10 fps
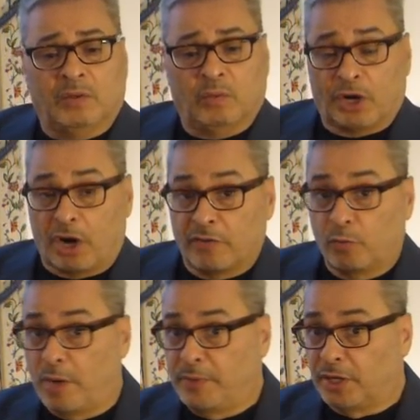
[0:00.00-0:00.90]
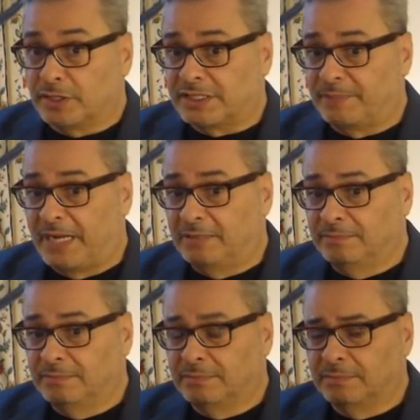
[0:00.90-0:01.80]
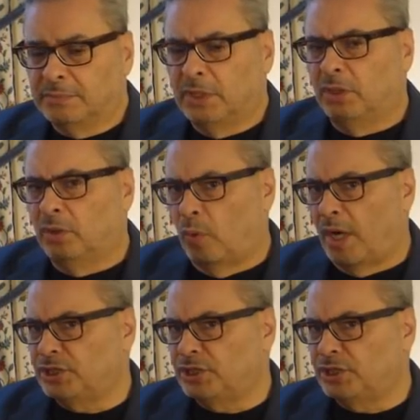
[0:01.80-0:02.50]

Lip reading: What are the webinars about? Why